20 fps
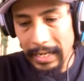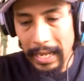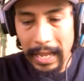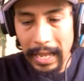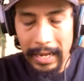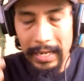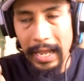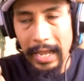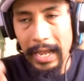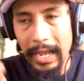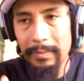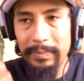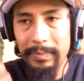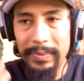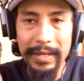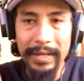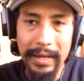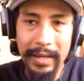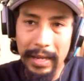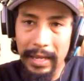
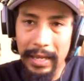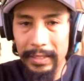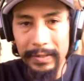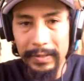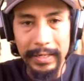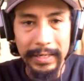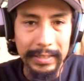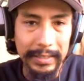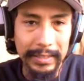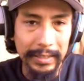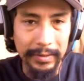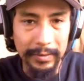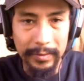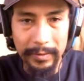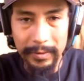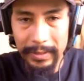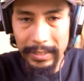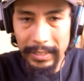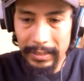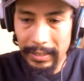IP address and
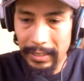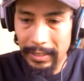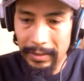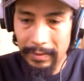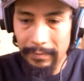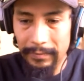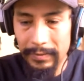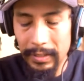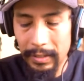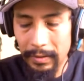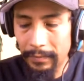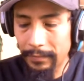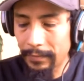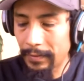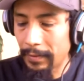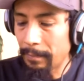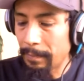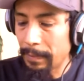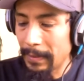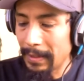all that kind of stuff.
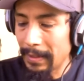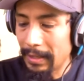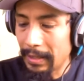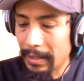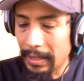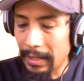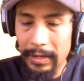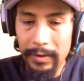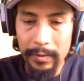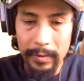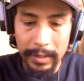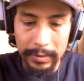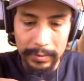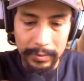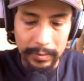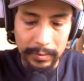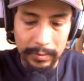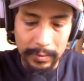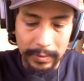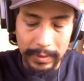I know how
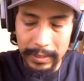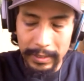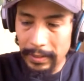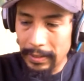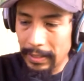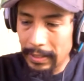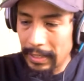to do it.